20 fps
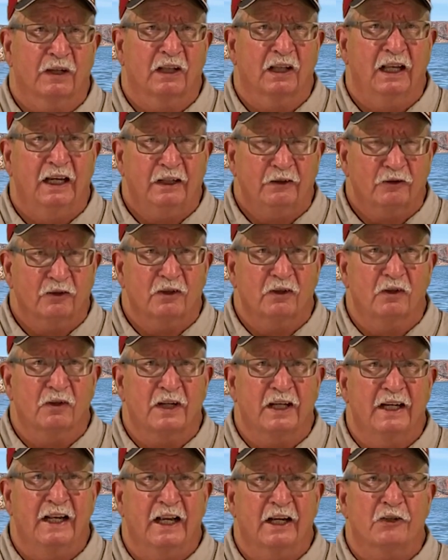electrical
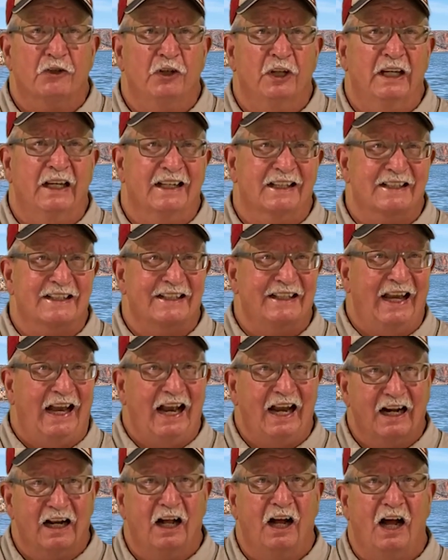connection gets
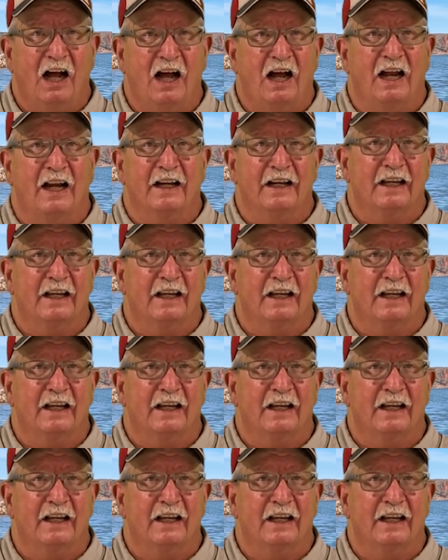that hot,